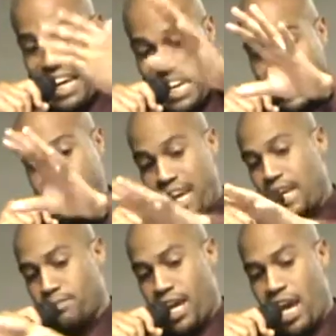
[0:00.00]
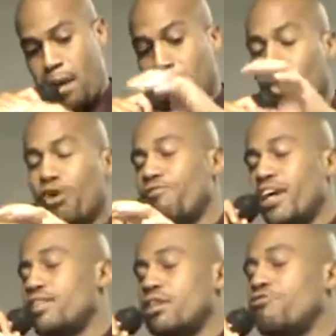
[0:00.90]
At the same time, your
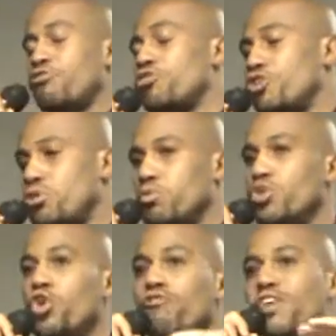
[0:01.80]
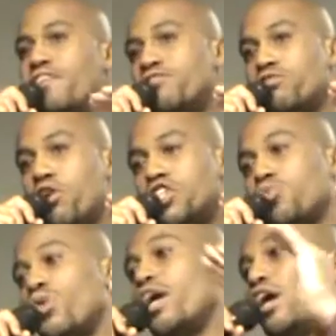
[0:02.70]
faith is for you. Your faith
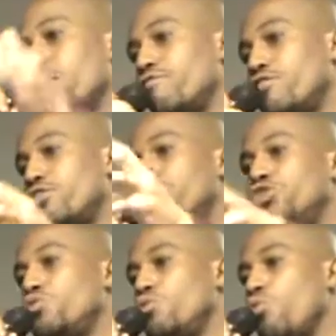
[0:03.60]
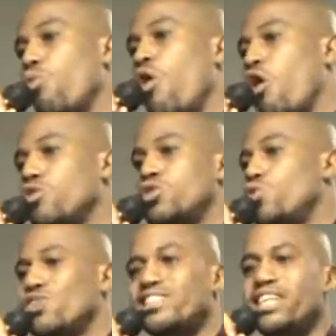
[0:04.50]
starts whenever you walk
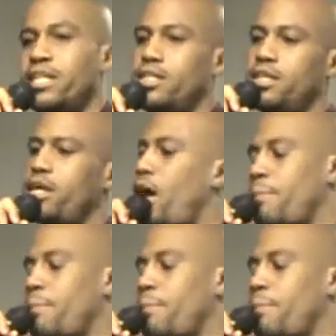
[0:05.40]
towards anything.